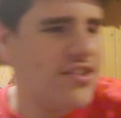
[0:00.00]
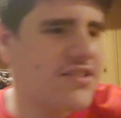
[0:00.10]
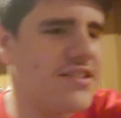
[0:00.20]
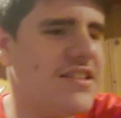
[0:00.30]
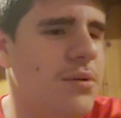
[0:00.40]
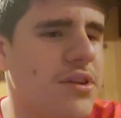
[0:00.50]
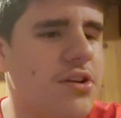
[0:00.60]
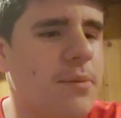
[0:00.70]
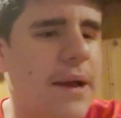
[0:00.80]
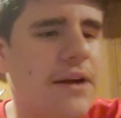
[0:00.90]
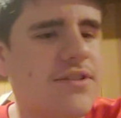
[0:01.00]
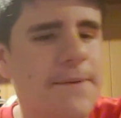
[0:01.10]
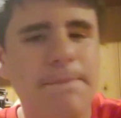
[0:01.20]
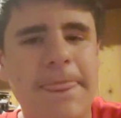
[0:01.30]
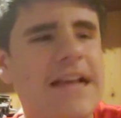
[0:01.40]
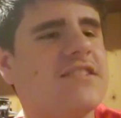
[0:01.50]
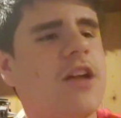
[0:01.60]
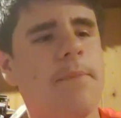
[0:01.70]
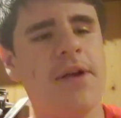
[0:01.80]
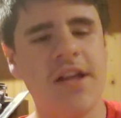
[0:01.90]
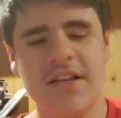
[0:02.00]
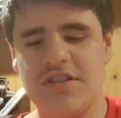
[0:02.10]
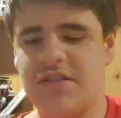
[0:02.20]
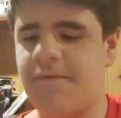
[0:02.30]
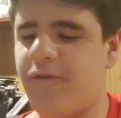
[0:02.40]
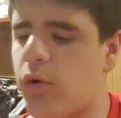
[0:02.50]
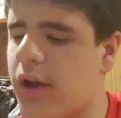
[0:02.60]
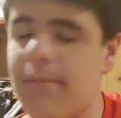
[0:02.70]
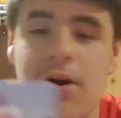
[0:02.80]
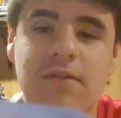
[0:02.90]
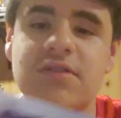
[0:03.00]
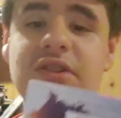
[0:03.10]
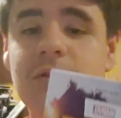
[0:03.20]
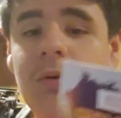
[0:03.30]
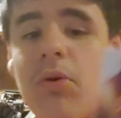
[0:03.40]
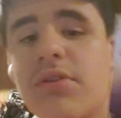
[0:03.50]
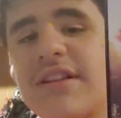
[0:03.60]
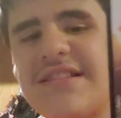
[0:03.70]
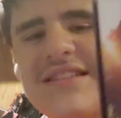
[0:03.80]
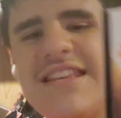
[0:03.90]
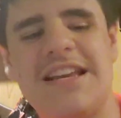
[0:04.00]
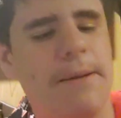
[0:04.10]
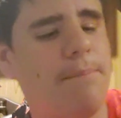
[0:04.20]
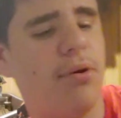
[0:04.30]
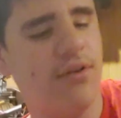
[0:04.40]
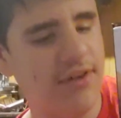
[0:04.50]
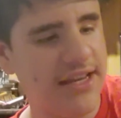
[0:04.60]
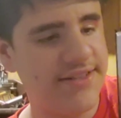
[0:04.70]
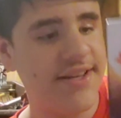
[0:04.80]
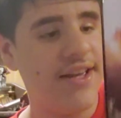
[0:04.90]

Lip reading: just to see what they're about. Next up, this is Fortnite Marvel Zero War. This is the complete